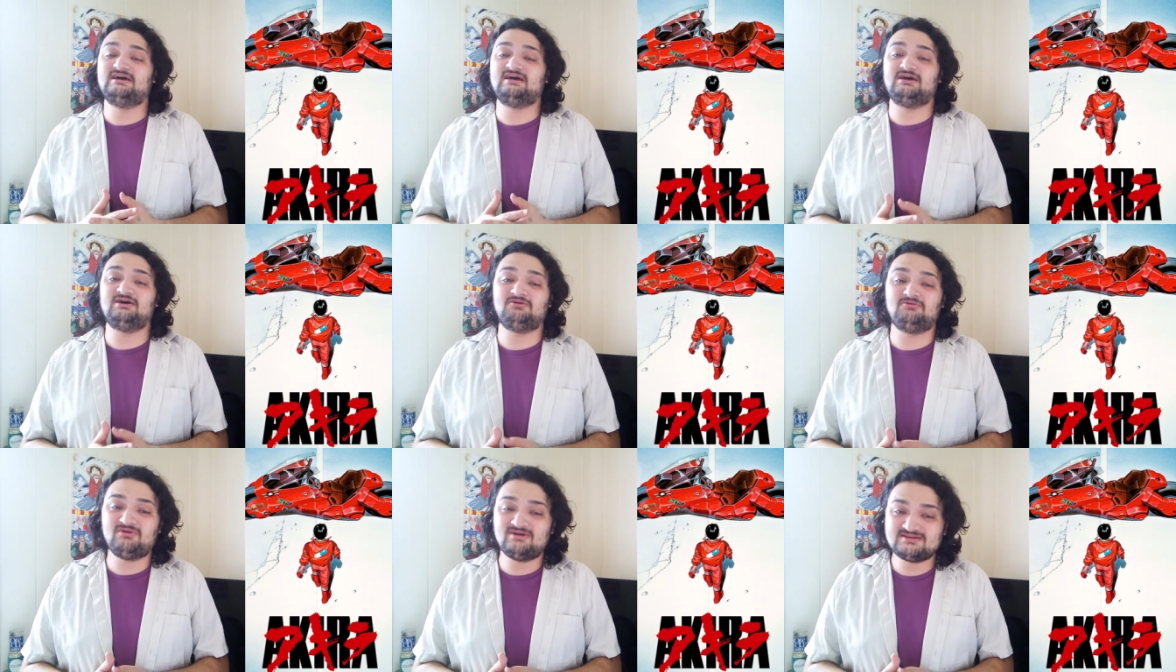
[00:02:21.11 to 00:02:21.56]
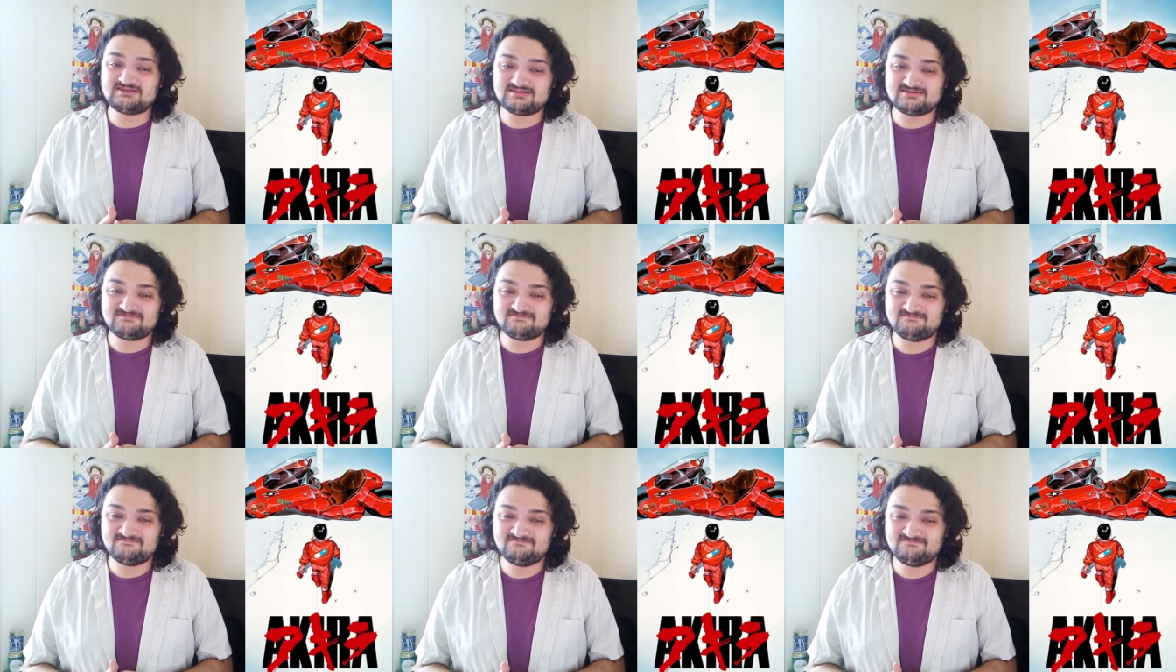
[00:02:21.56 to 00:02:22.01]
It
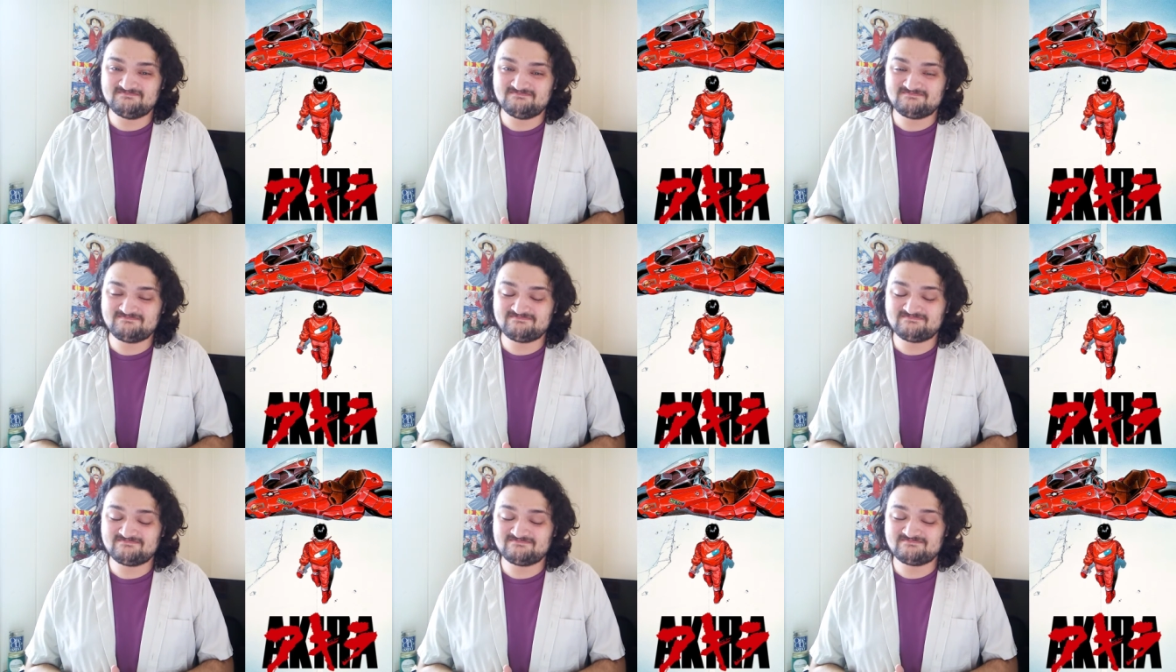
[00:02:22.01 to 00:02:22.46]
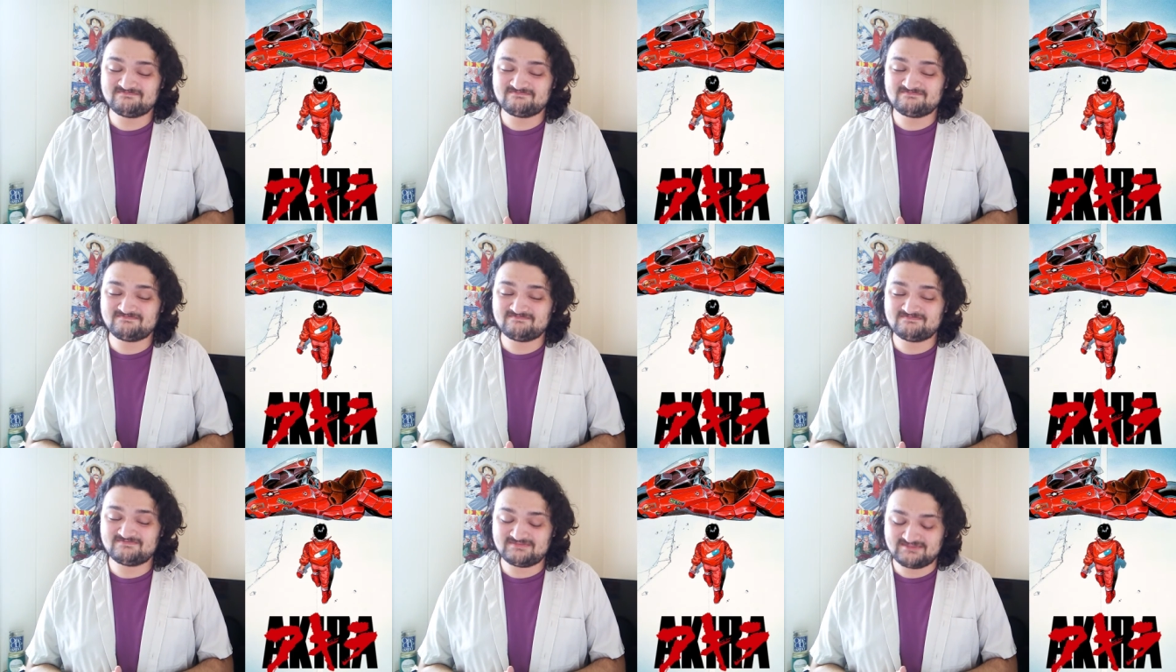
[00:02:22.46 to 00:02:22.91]
wasn't.
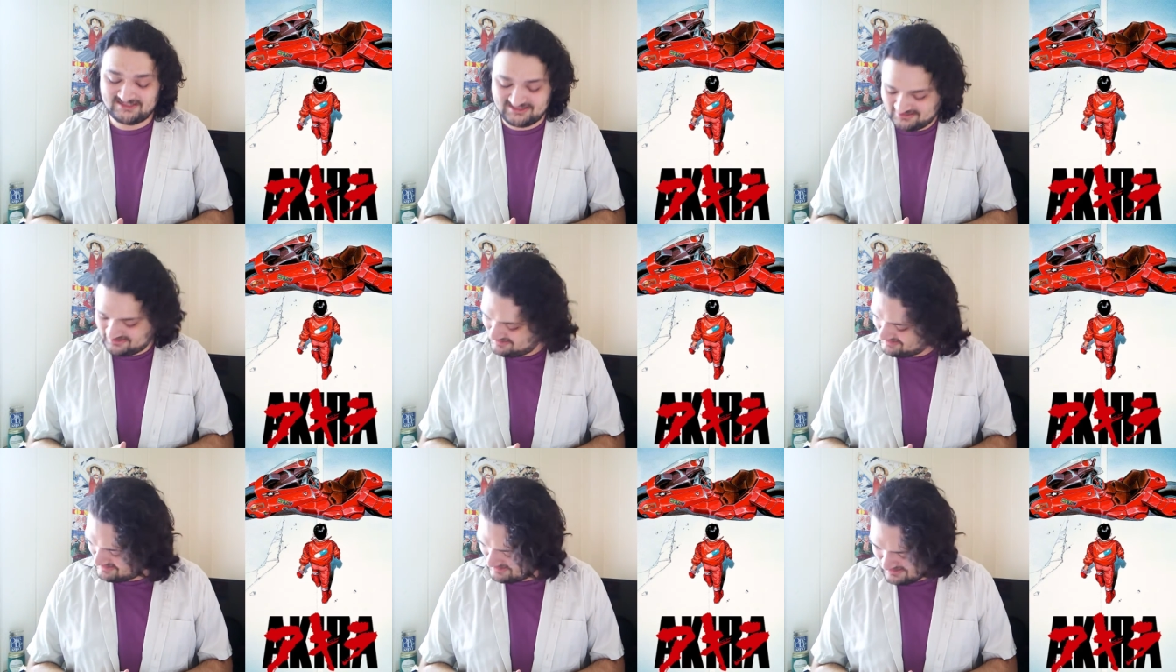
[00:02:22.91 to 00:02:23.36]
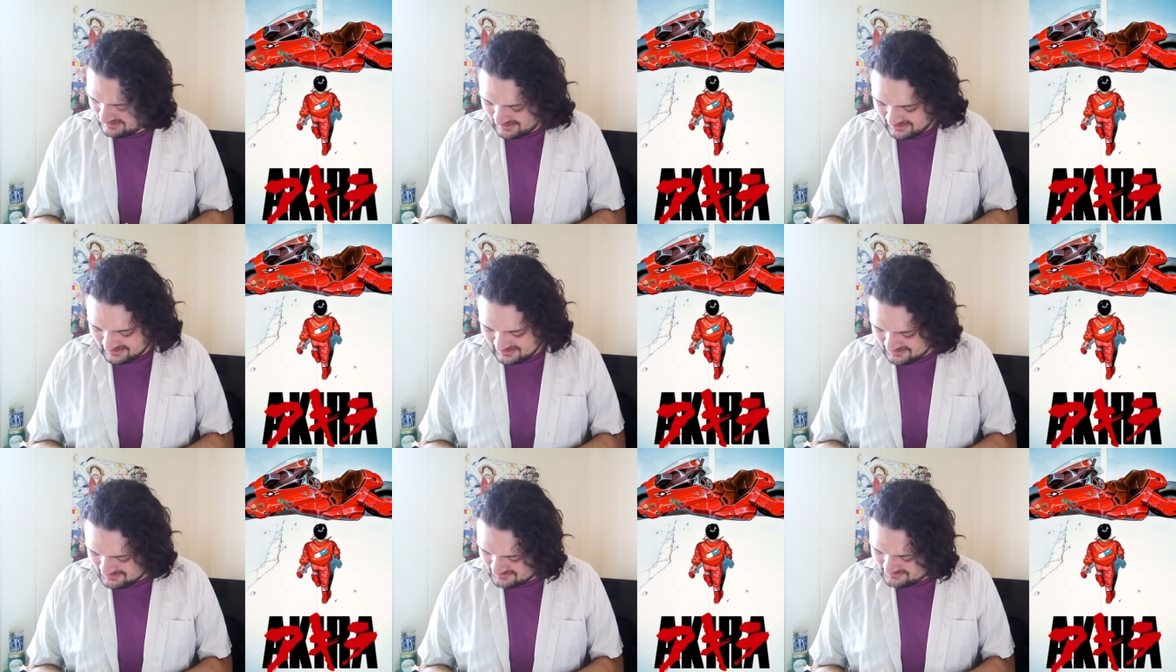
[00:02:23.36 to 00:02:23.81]
I
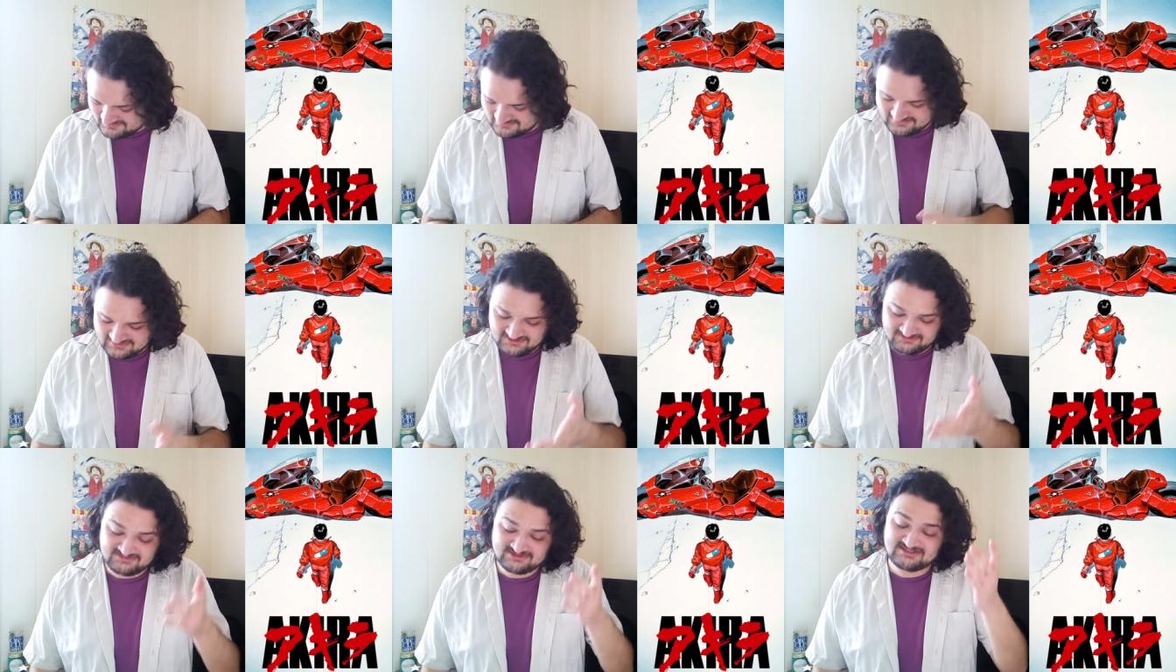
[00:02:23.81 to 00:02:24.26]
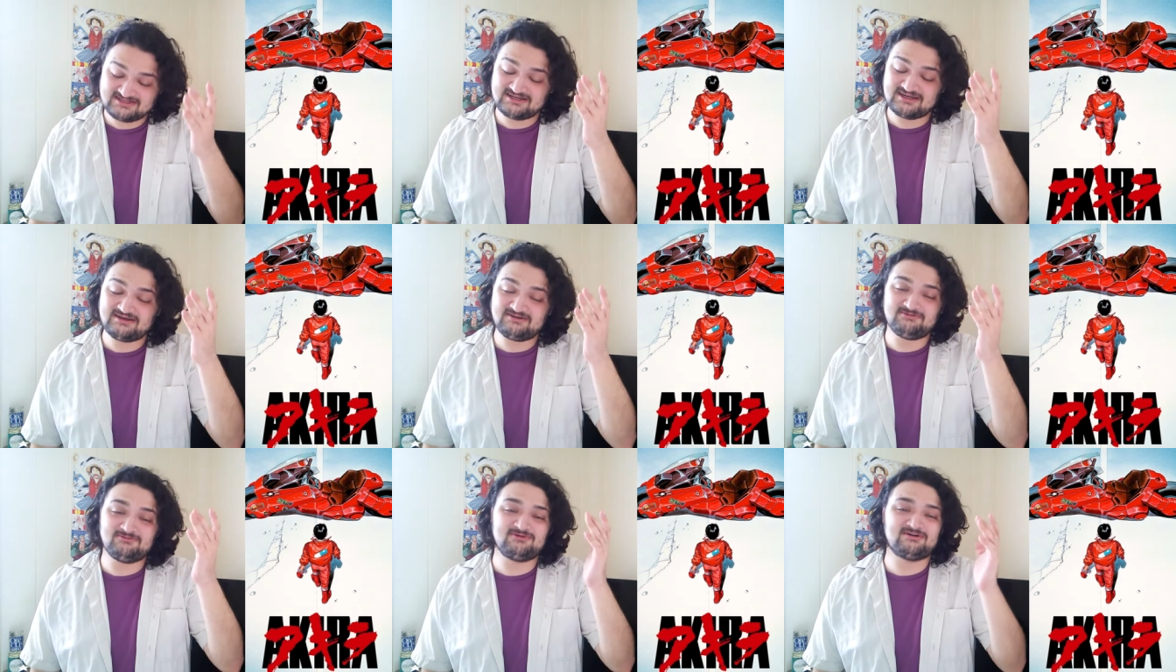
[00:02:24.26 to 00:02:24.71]
don't know. I'm
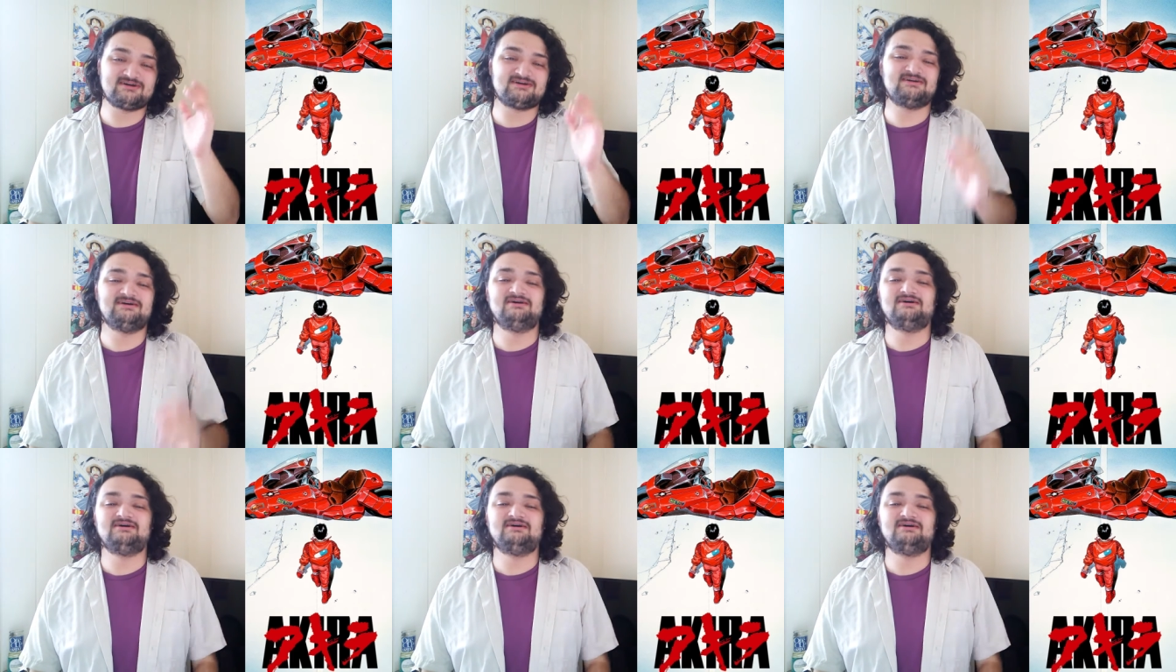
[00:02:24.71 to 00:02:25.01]
ashamed. What?